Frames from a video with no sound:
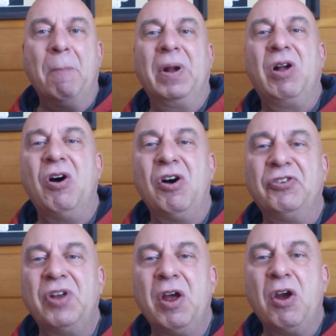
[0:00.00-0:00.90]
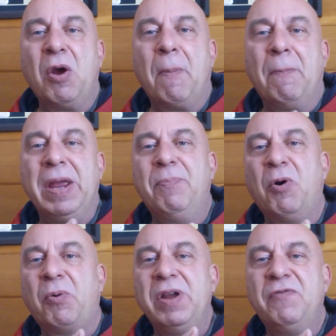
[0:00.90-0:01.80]
because
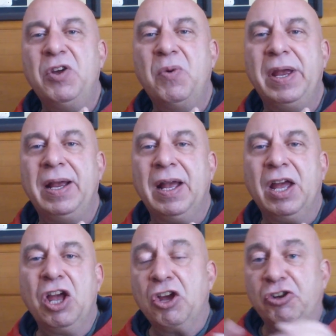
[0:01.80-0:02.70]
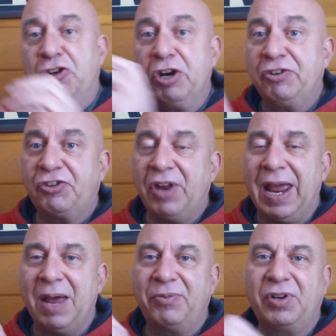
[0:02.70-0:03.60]
people reviewing Good
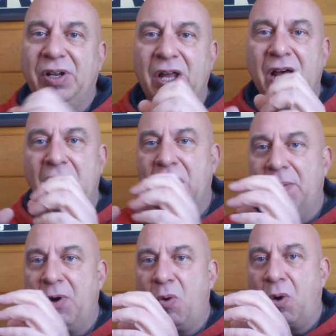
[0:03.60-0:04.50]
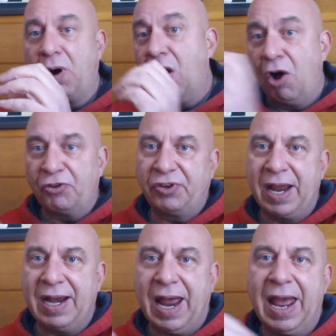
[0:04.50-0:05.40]
Sam's Club or
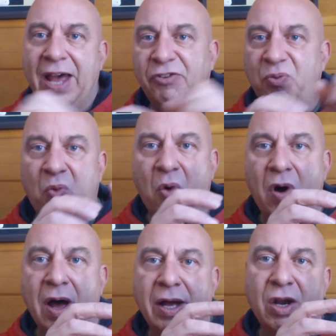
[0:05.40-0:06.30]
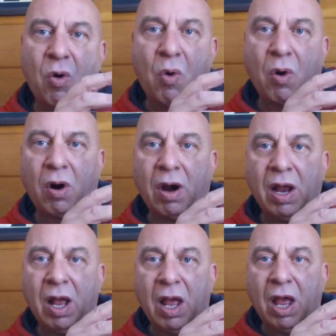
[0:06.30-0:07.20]
Allstate has one or
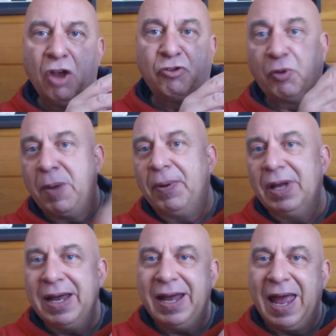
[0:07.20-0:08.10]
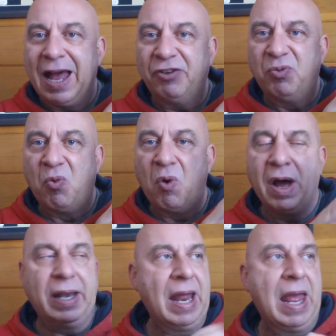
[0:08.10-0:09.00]
AAA has
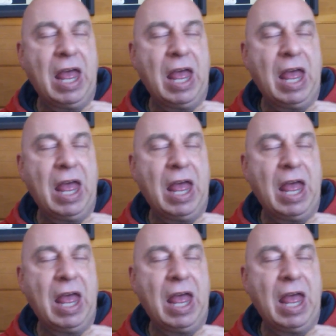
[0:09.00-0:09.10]
one,